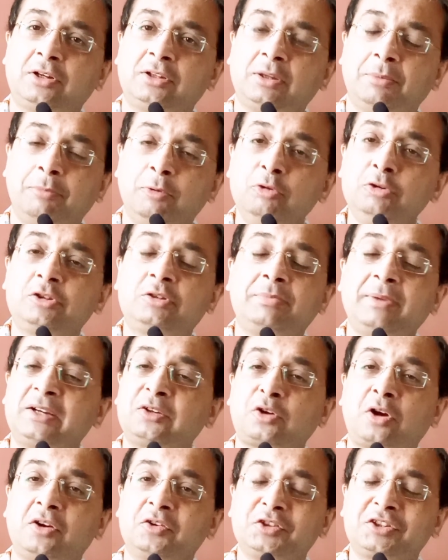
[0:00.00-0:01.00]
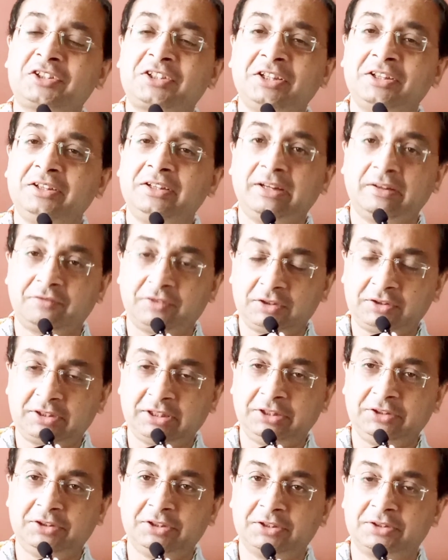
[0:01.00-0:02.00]
or the Boltzmann constant never
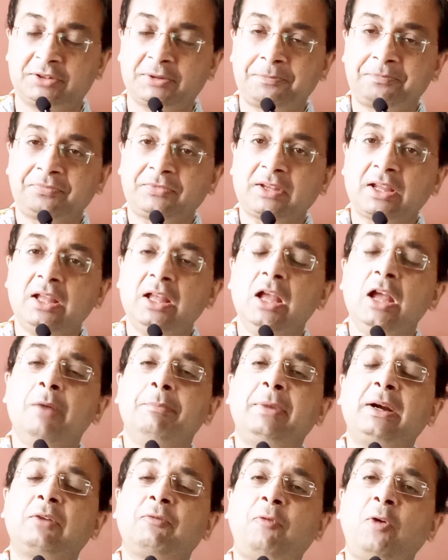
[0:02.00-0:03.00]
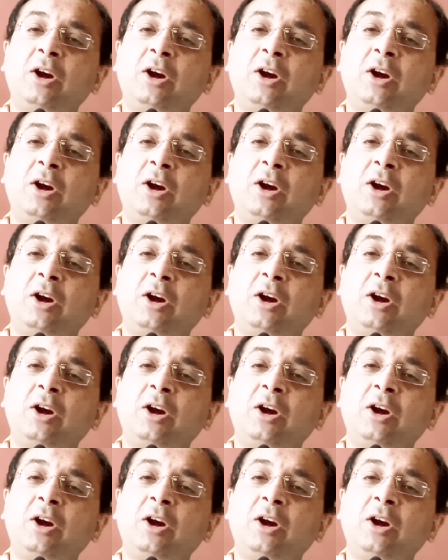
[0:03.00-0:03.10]
changes. But